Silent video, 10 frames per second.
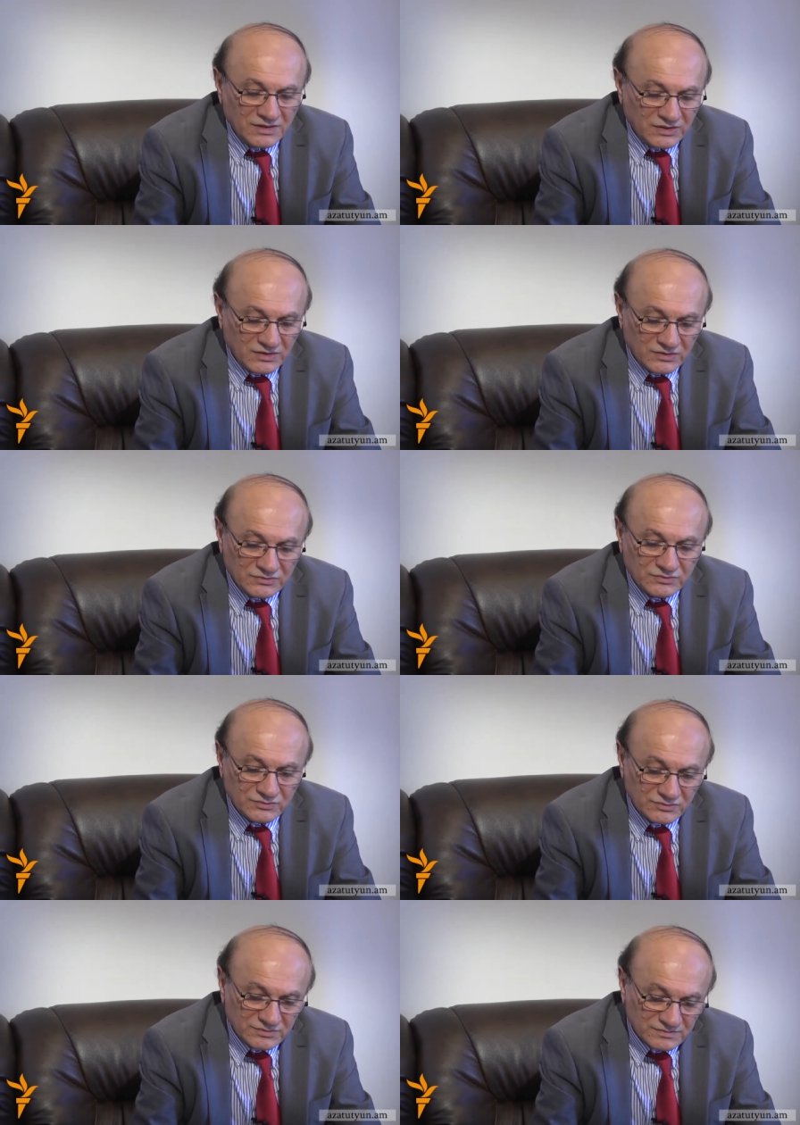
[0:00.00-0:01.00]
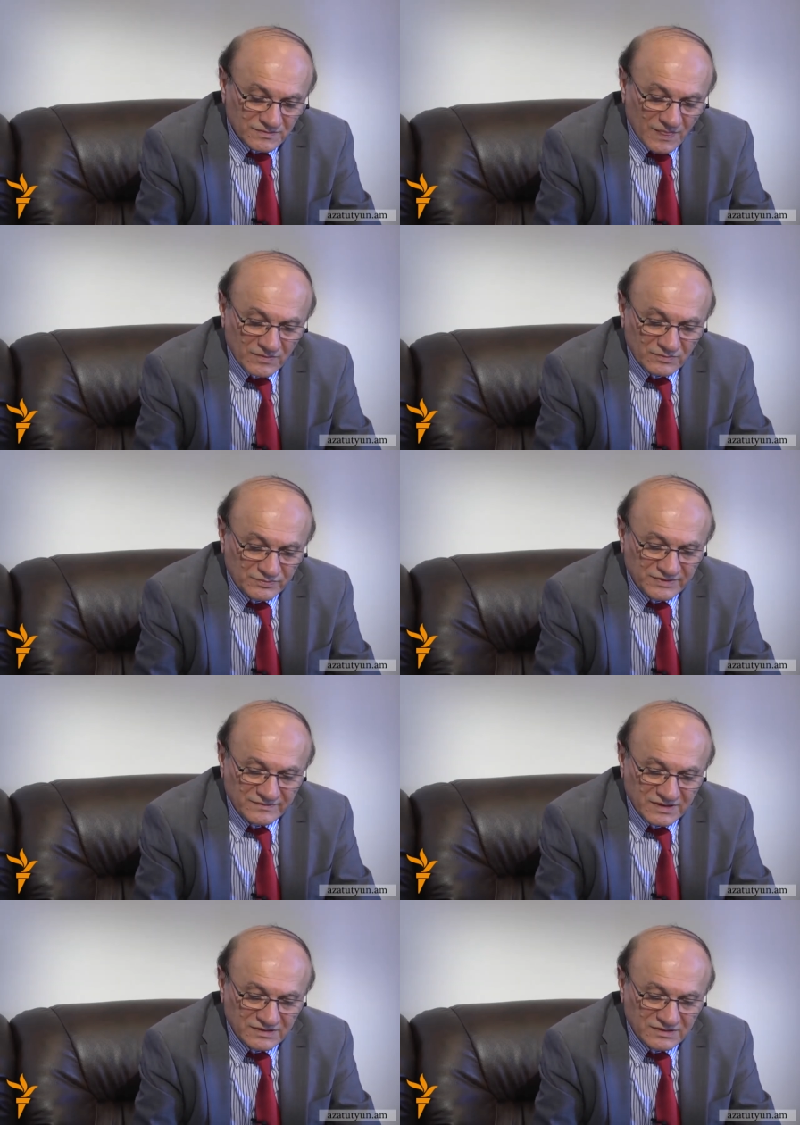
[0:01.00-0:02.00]
to
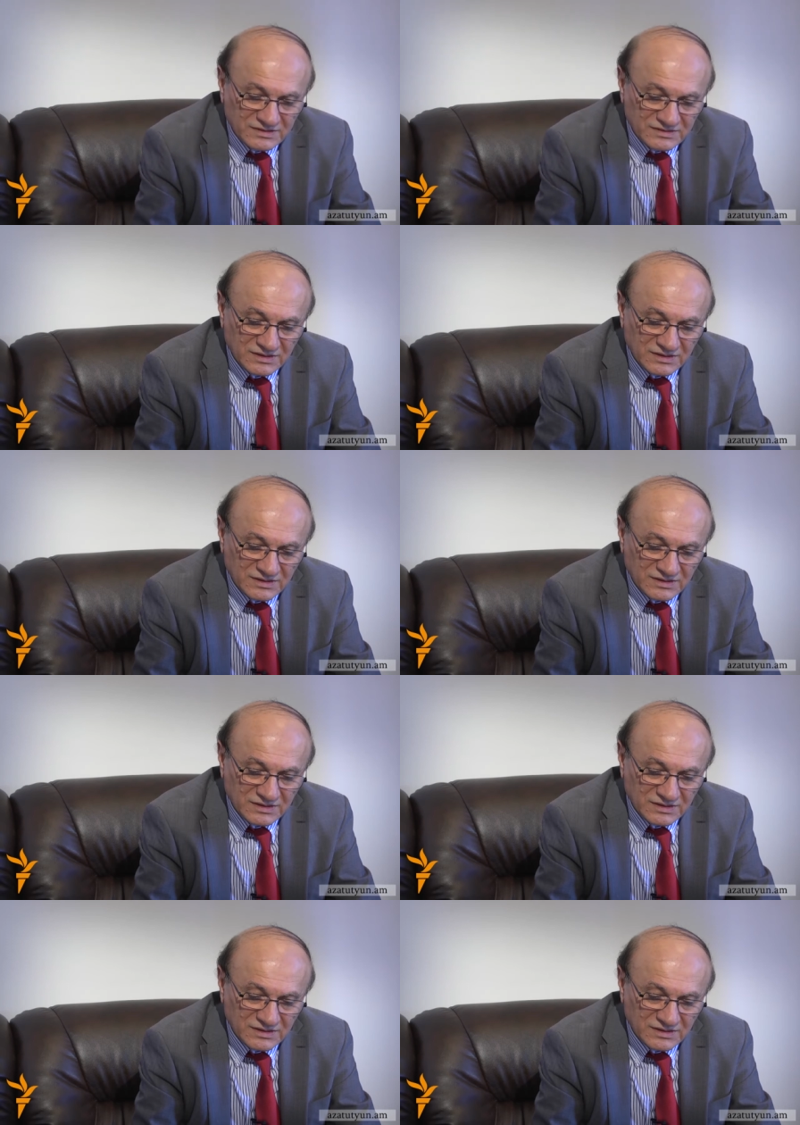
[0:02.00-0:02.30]
prevent this